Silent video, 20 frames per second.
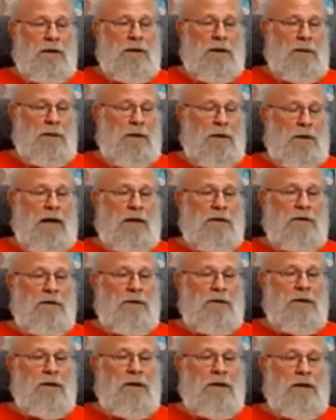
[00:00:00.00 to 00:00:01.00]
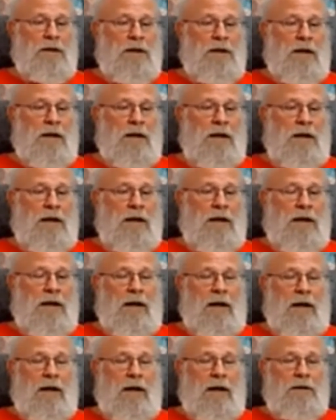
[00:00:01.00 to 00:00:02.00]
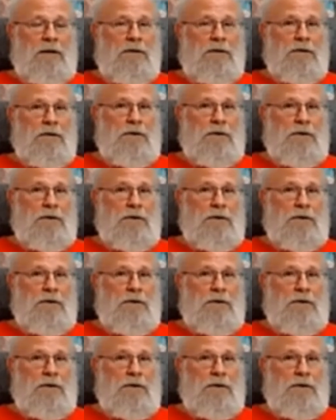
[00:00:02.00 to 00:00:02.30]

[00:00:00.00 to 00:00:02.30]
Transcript: and she wants me to finish it for him.